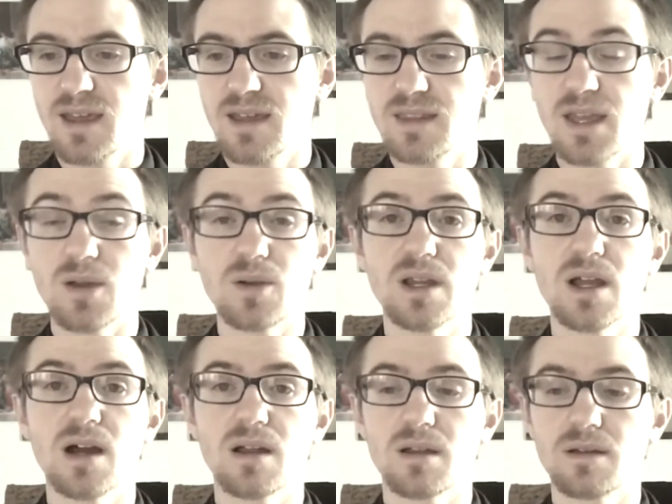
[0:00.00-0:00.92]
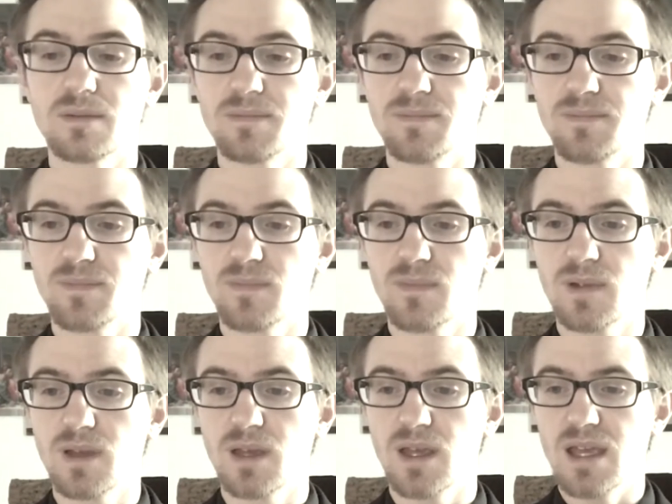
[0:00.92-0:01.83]
There he hung,
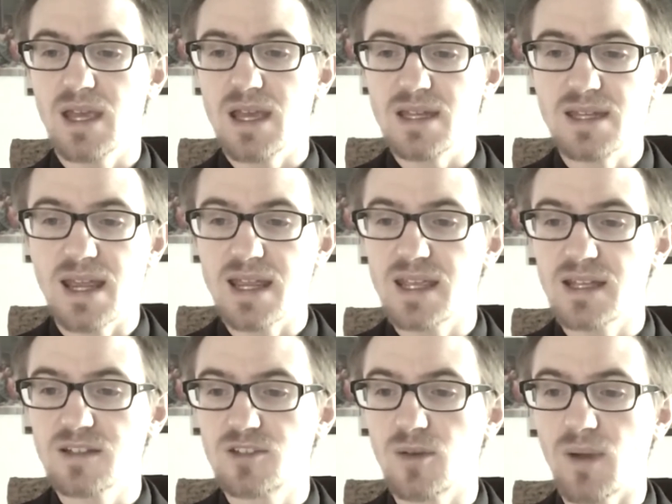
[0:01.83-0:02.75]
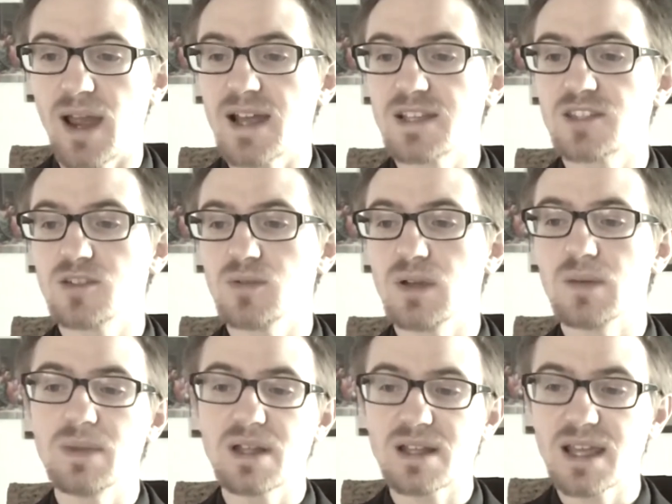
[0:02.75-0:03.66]
naked so as to
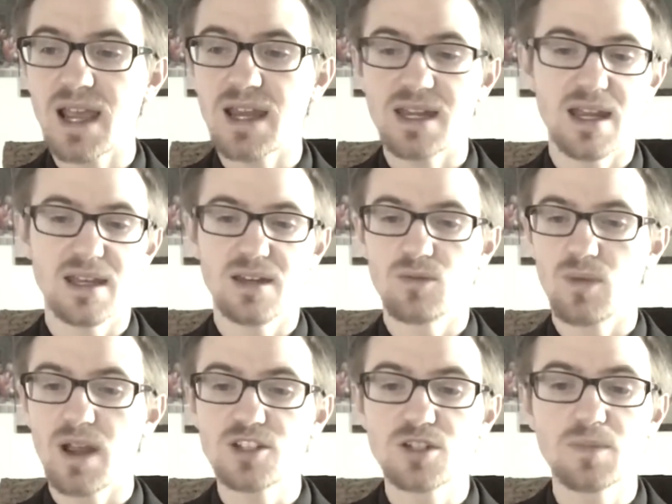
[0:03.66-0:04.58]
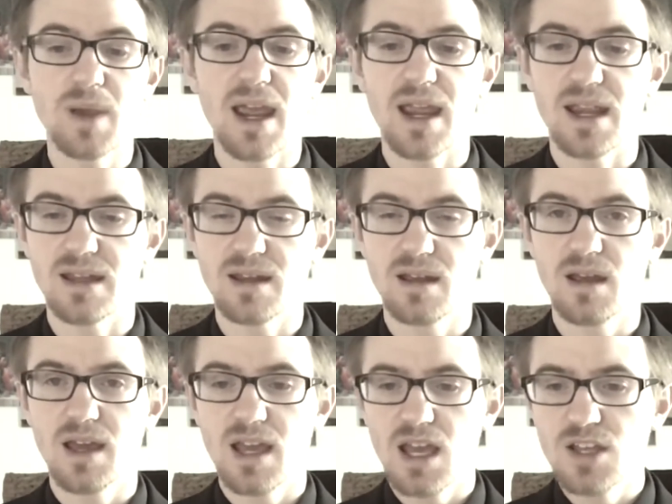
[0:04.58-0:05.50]
humiliate and enrich pain.
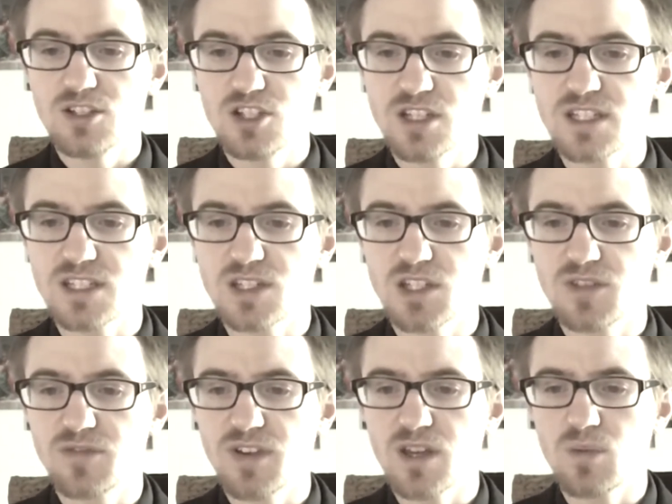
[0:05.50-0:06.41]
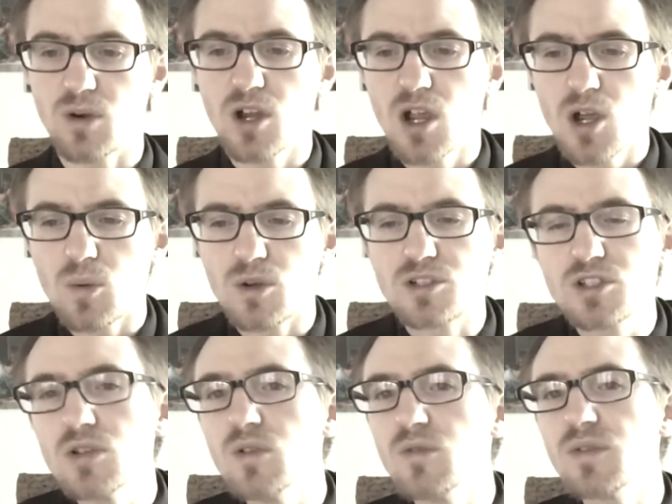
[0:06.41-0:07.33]
Jesus' feet were
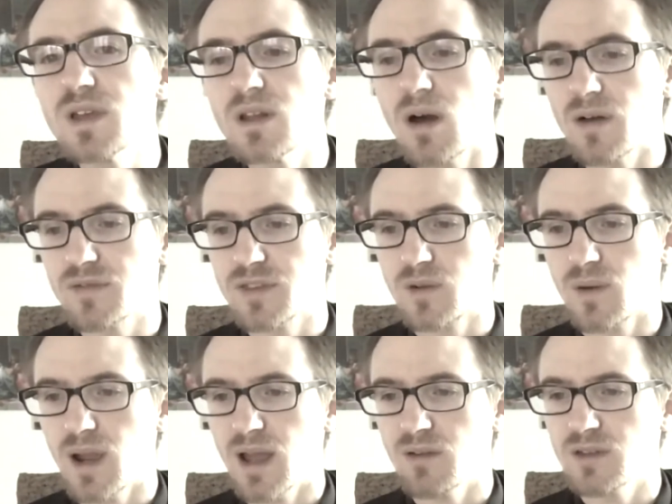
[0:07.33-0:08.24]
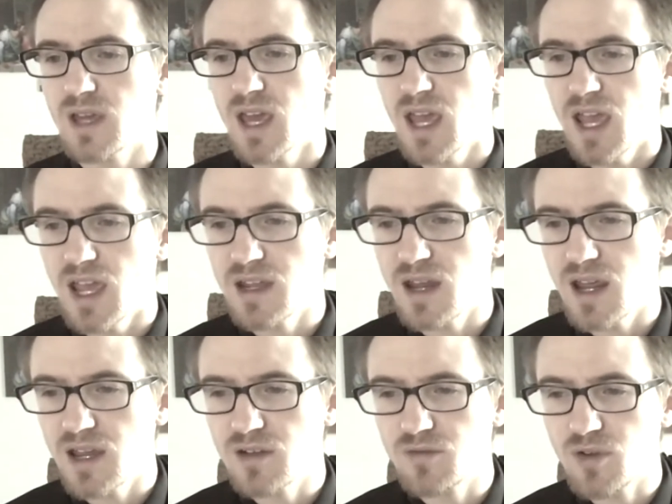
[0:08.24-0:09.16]
2 feet off the ground,
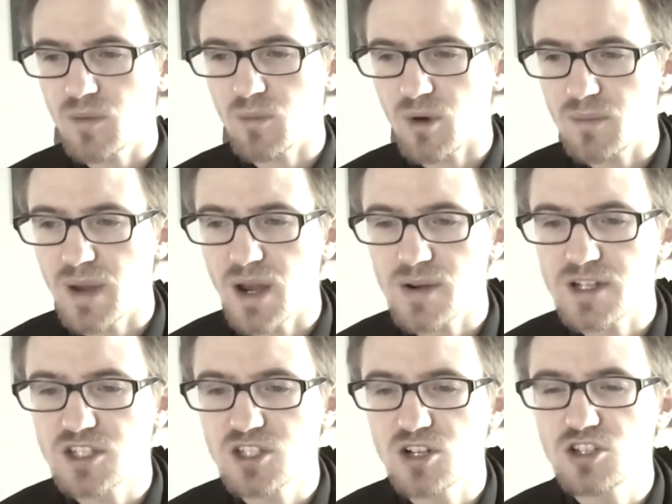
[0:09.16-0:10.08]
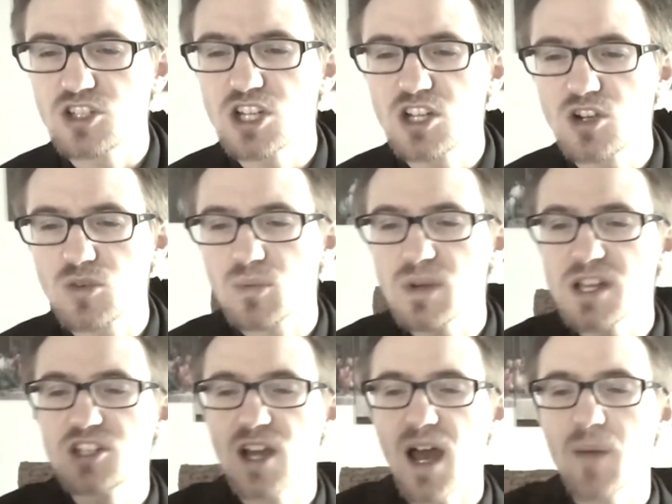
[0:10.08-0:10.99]
and from where Mary stood, she could
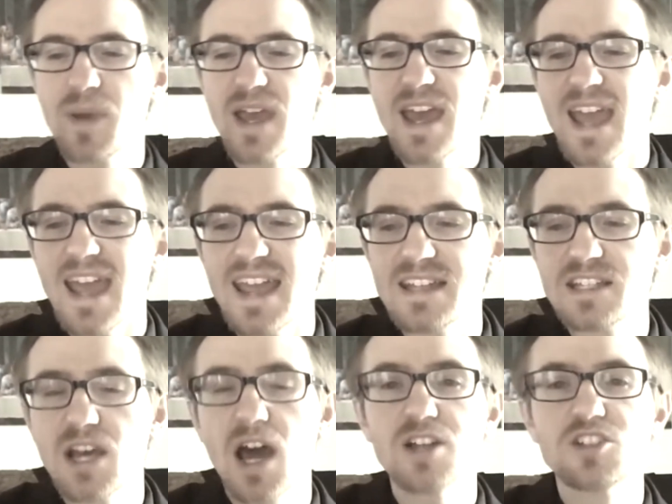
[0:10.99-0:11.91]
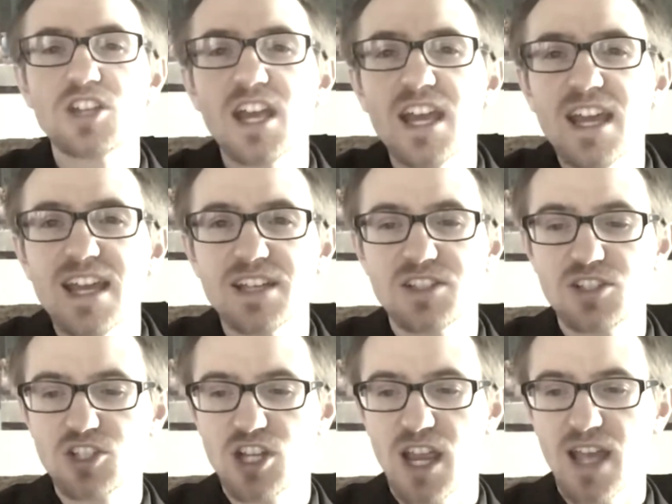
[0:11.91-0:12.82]
reach up and touch his
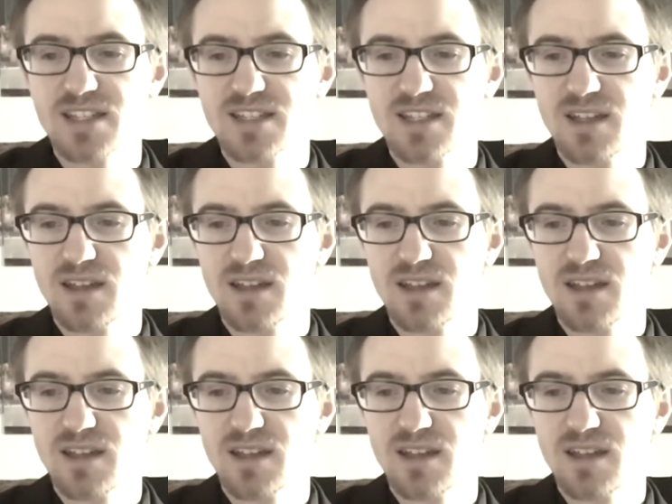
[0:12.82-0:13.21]
chest,